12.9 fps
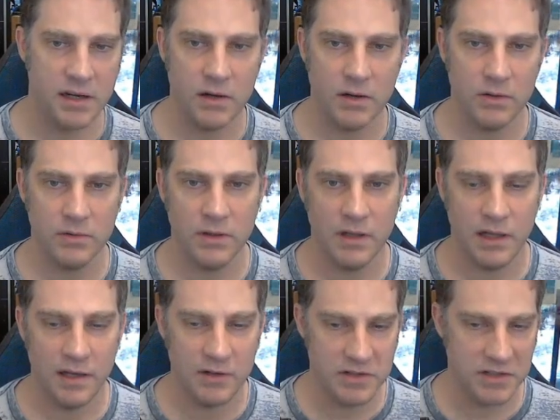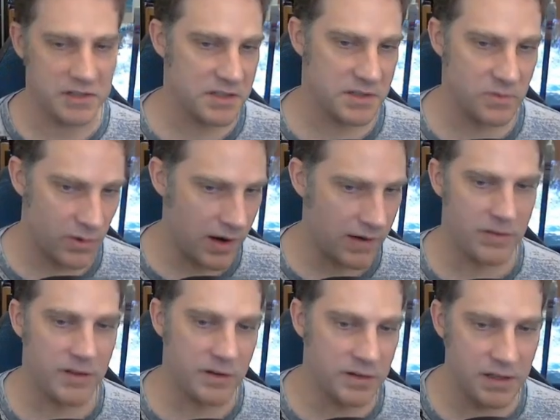now. I usually just
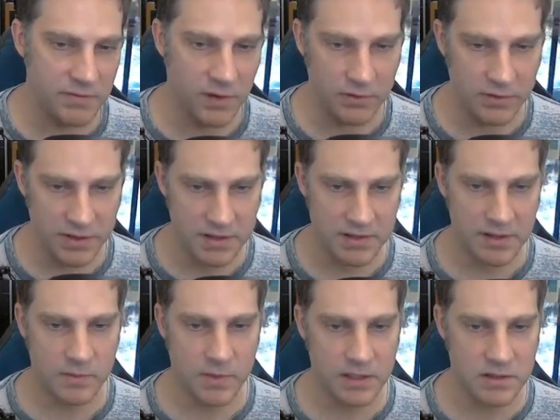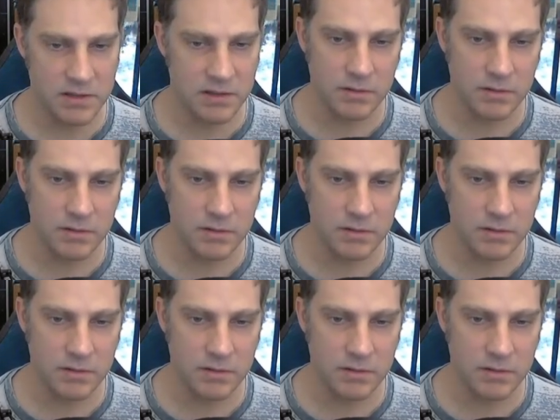whatever their default is, and then we can